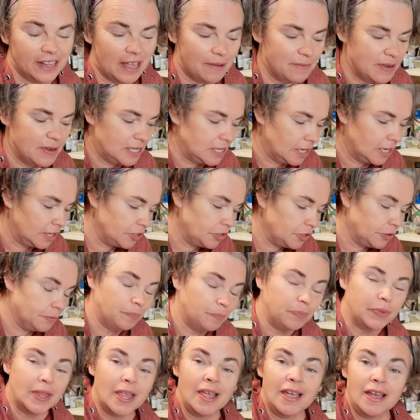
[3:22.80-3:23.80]
let me tell you.
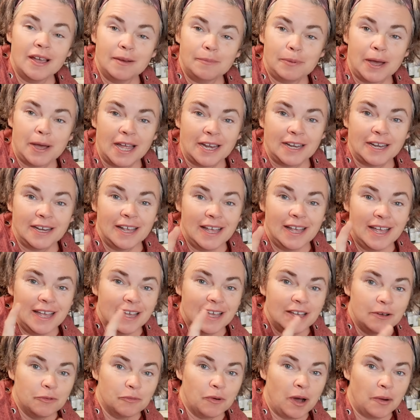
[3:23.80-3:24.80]
But
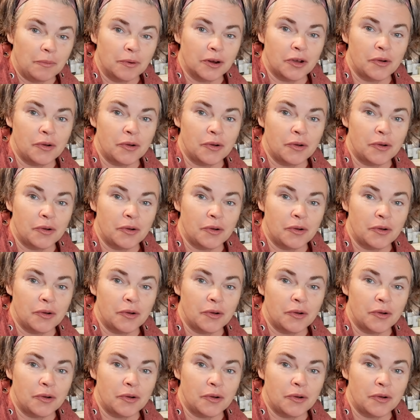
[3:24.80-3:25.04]
what